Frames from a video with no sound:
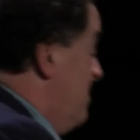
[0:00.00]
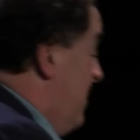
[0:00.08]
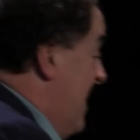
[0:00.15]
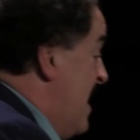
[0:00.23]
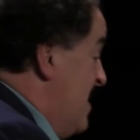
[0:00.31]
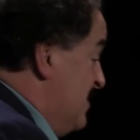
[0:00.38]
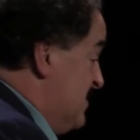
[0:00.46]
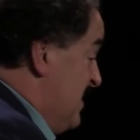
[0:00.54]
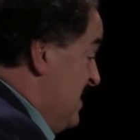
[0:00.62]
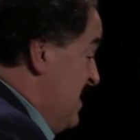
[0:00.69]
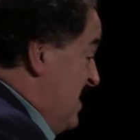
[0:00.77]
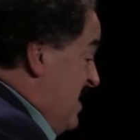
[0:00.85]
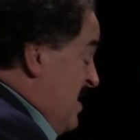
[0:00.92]
of Peace
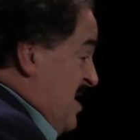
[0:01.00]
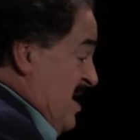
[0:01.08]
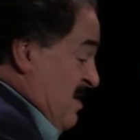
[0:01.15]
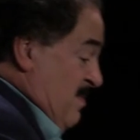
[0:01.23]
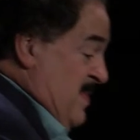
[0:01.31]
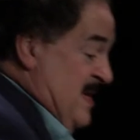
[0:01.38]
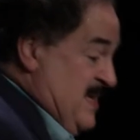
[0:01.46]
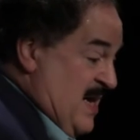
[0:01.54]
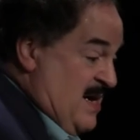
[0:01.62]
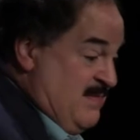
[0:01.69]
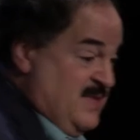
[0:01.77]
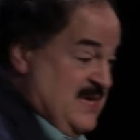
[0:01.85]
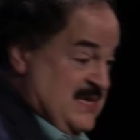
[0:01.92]

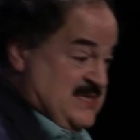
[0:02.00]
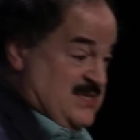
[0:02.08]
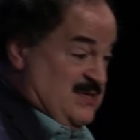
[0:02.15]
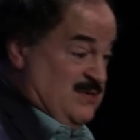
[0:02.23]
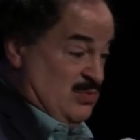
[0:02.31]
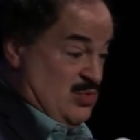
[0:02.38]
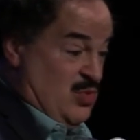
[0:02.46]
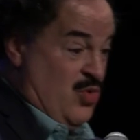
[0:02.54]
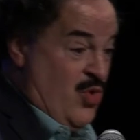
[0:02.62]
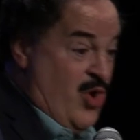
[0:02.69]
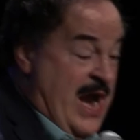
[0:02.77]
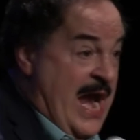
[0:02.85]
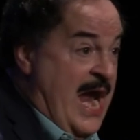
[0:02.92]
become this
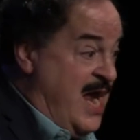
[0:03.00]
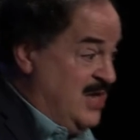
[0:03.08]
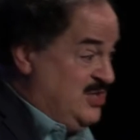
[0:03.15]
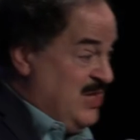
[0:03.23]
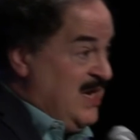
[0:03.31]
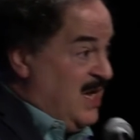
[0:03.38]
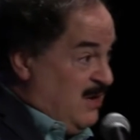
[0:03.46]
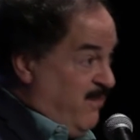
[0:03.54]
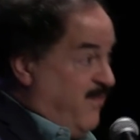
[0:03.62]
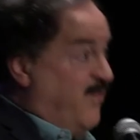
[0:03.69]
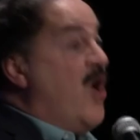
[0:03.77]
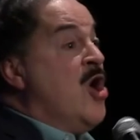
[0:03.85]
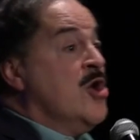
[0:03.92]
raging
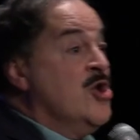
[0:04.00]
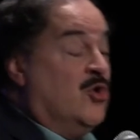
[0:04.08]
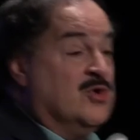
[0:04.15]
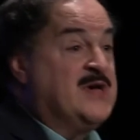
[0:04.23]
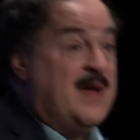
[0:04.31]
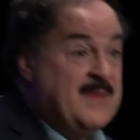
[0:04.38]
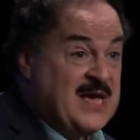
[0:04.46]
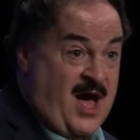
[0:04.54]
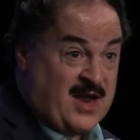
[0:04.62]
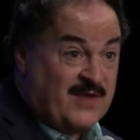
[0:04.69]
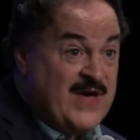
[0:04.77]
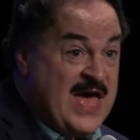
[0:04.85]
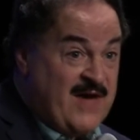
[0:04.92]
inferno coming
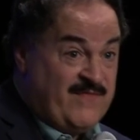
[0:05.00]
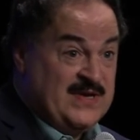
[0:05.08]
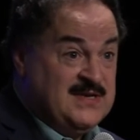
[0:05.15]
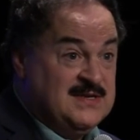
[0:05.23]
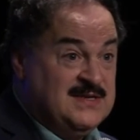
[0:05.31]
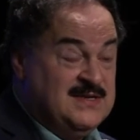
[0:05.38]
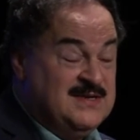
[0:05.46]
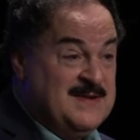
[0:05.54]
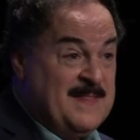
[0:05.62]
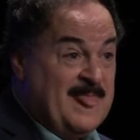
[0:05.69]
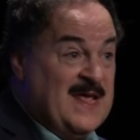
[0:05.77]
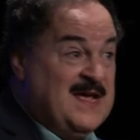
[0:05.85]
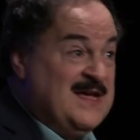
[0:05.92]
out of heaven.
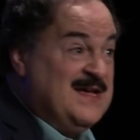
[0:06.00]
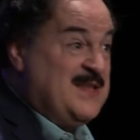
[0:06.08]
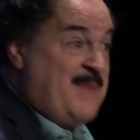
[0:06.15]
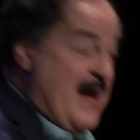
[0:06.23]
The